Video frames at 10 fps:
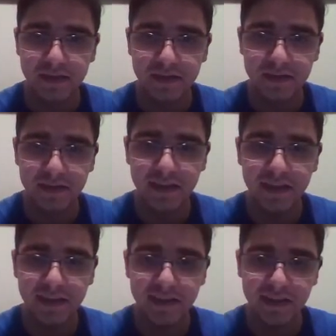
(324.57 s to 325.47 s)

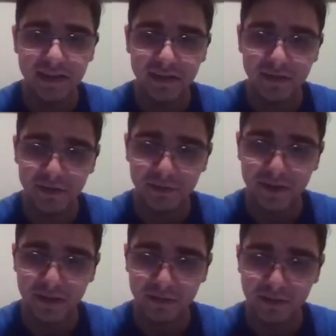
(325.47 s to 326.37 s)
Yeah, that would have
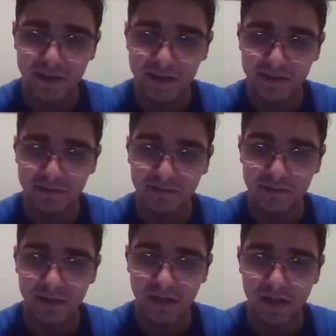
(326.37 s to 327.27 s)
been alright.
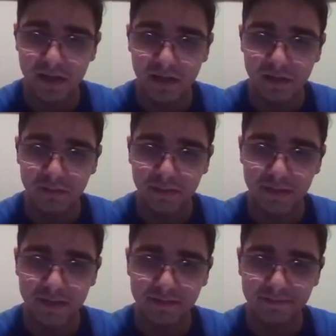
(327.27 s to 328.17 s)

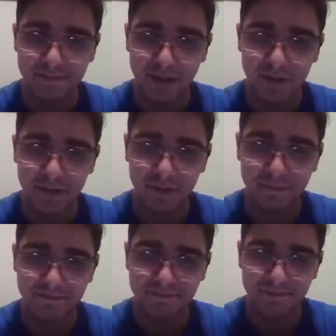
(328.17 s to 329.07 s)
But, I don't know.
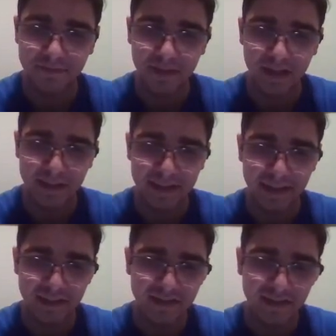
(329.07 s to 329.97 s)

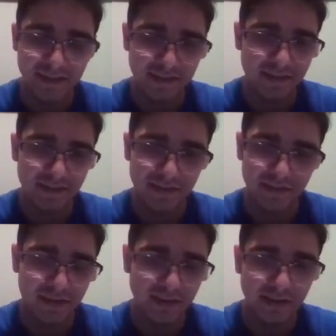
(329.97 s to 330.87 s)
Castling
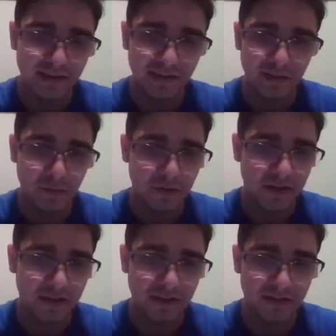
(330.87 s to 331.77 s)
just didn't seem
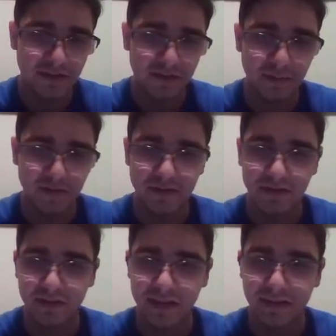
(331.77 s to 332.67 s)
right in this
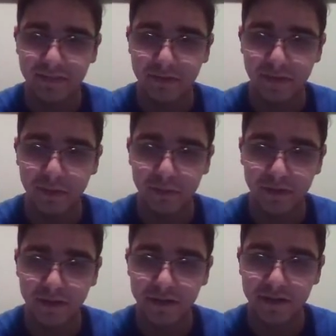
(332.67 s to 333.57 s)
position after I
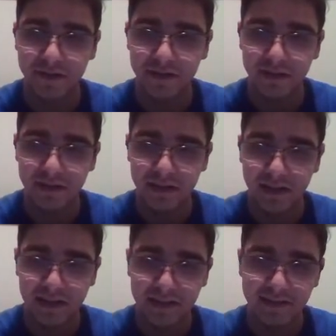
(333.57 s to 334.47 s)
played it.
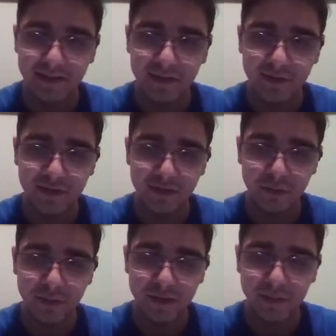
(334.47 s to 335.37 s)
I guess I was too
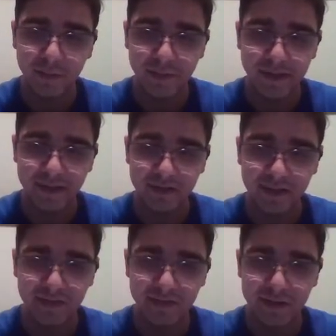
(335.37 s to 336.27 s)
worried about my king's
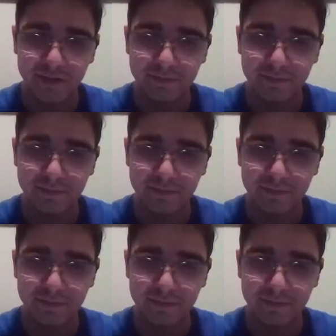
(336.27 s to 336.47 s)
safety.